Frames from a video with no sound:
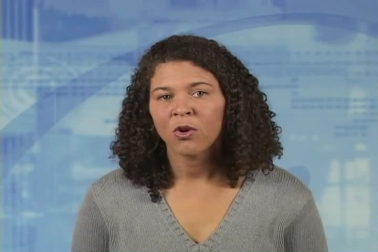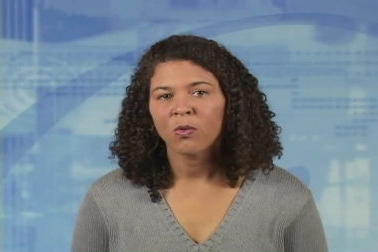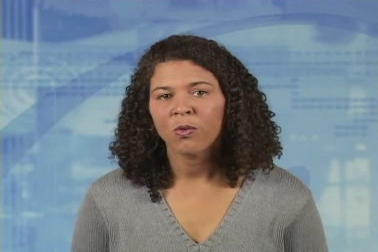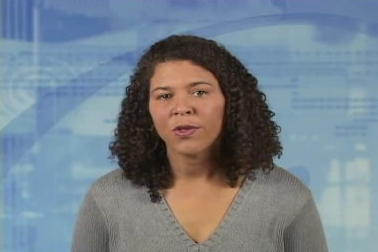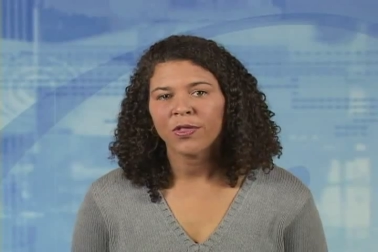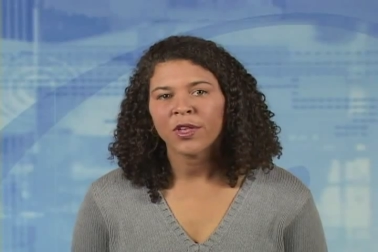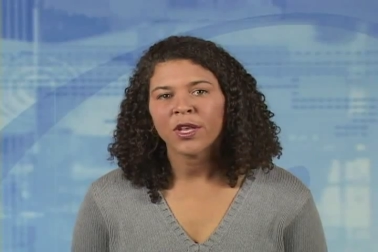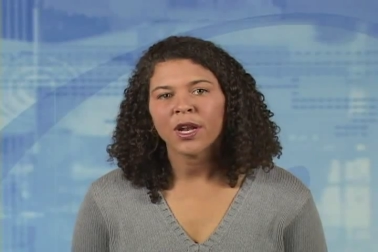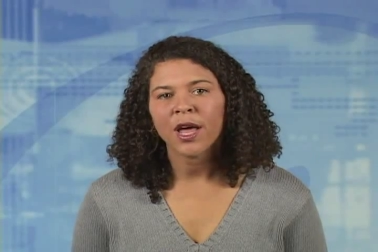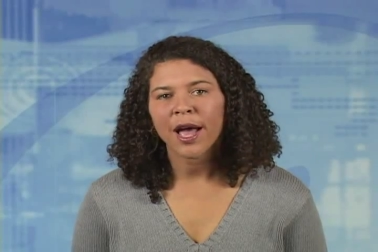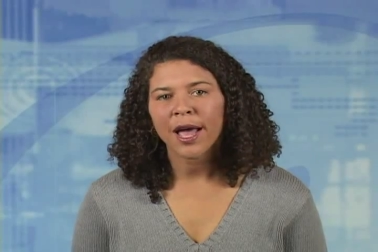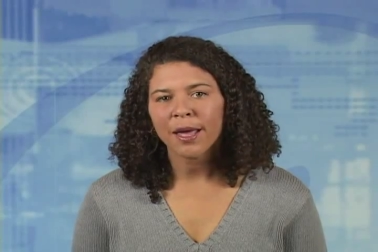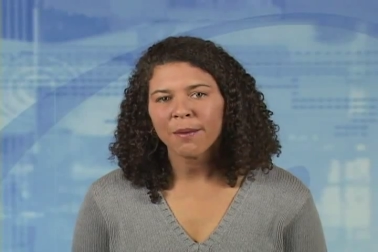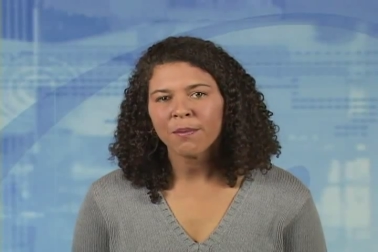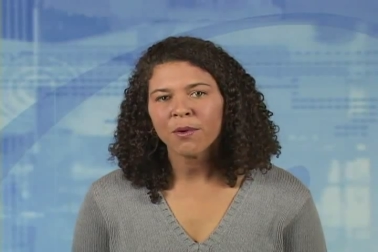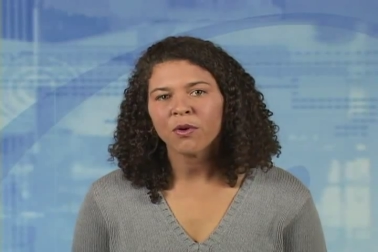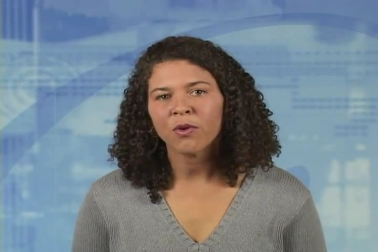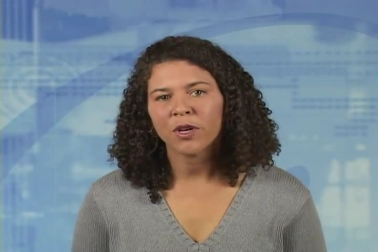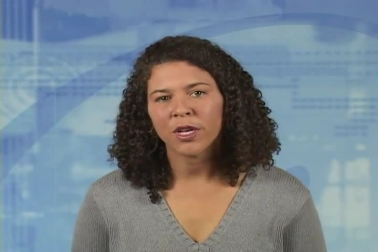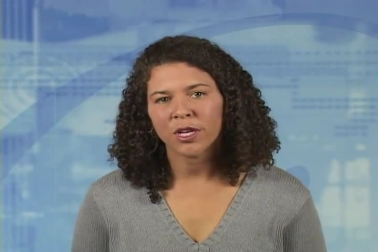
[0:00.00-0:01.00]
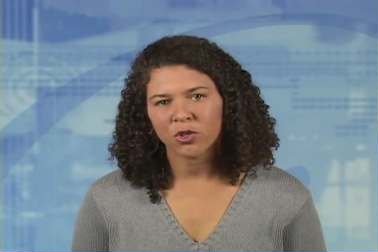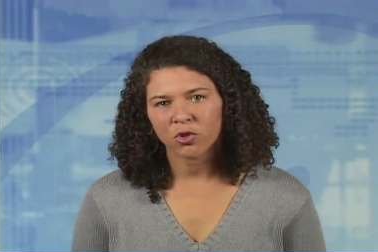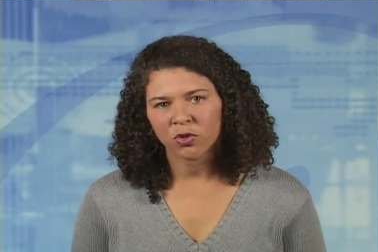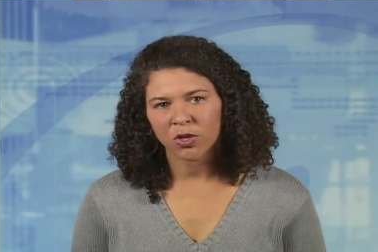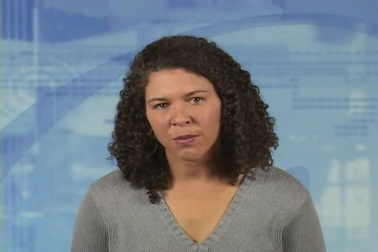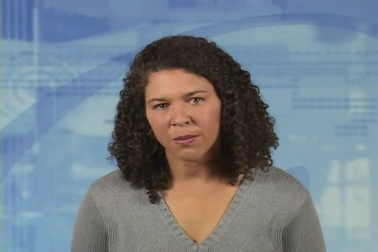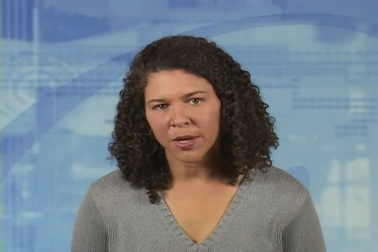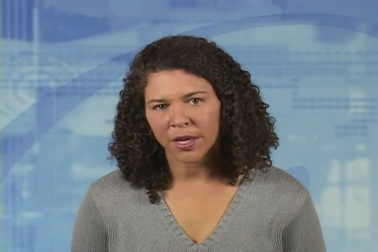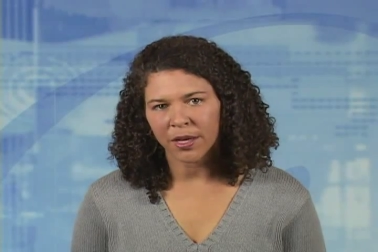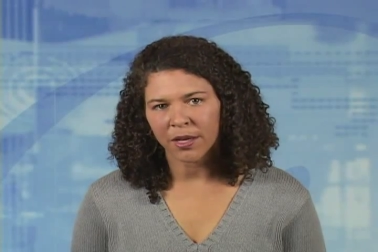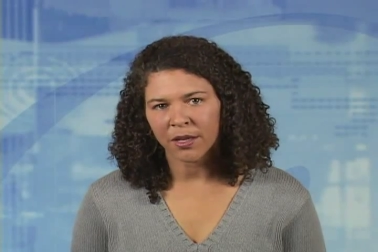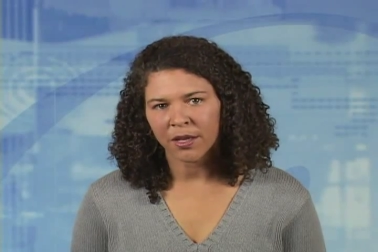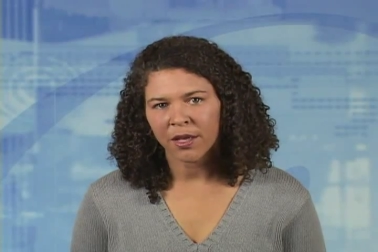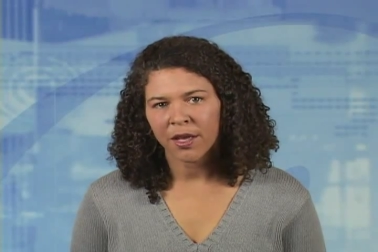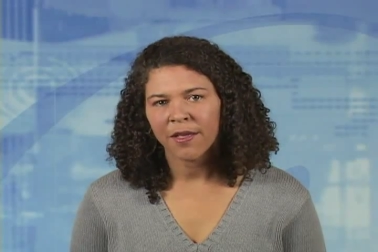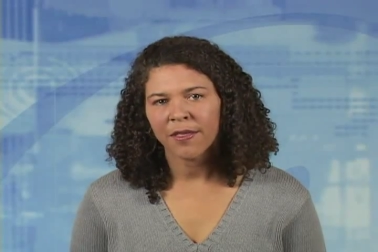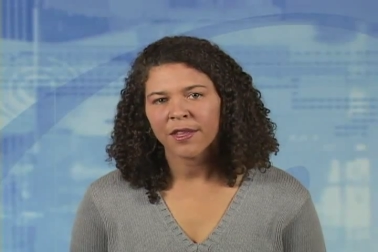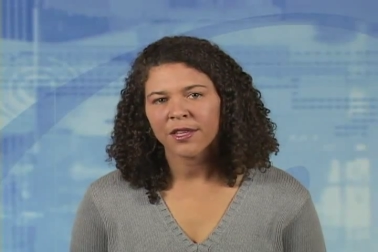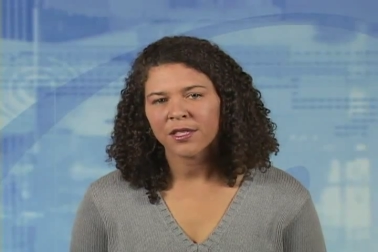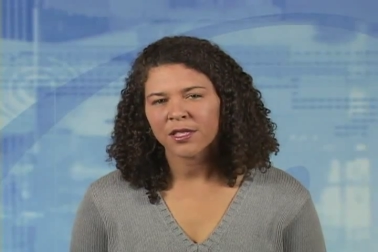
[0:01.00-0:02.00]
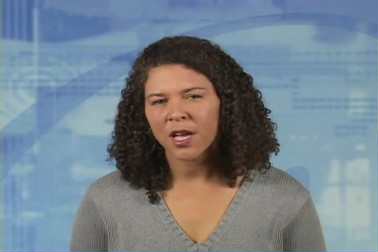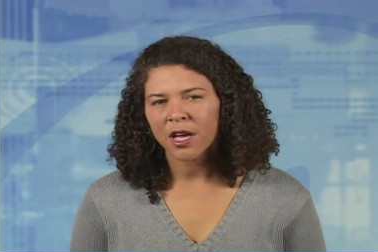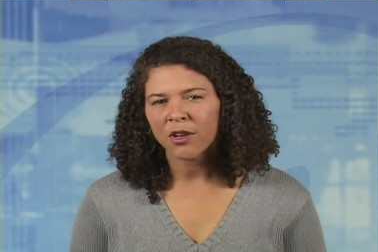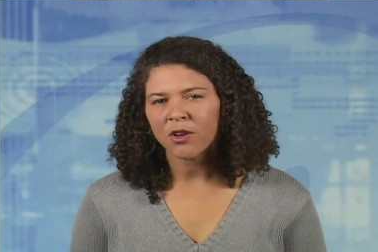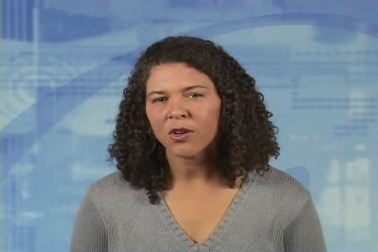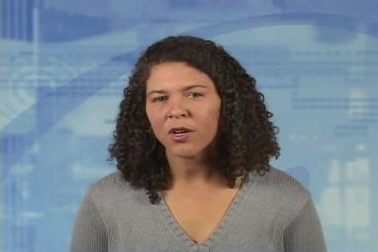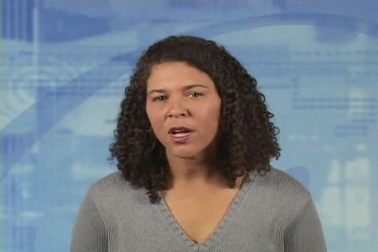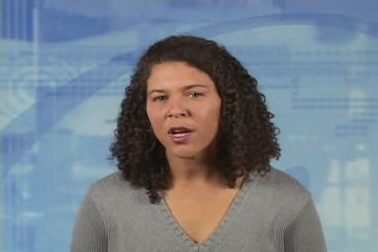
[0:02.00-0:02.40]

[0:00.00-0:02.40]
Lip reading: Within hyponatremia, the solute